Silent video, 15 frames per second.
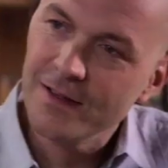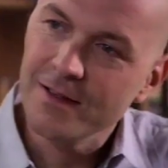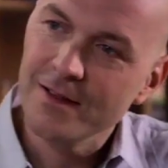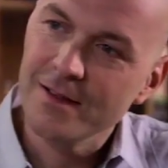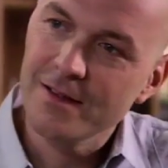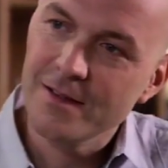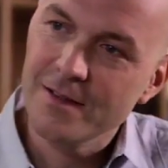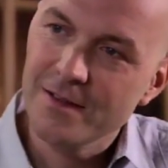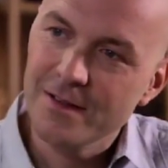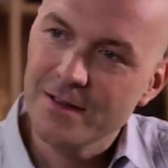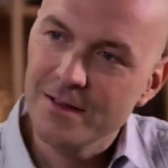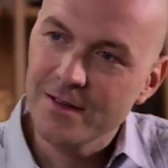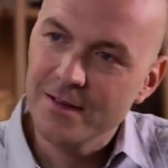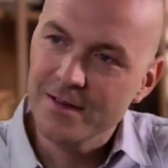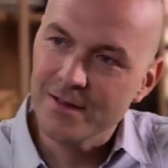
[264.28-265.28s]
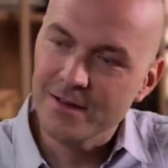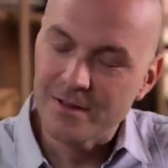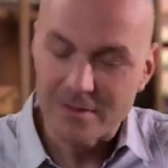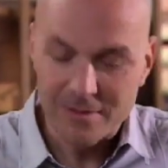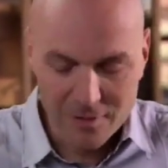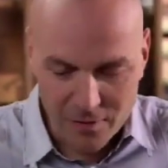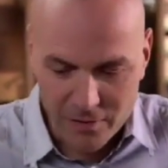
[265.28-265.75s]
and sesame seed, and
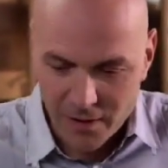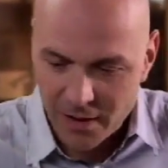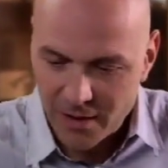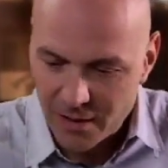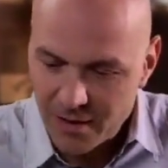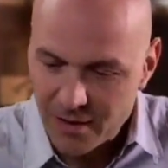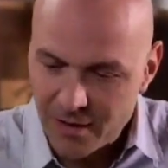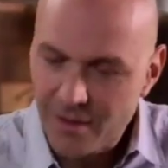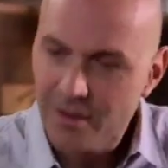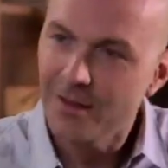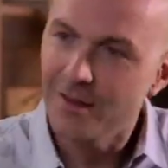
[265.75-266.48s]
I thought, I like them.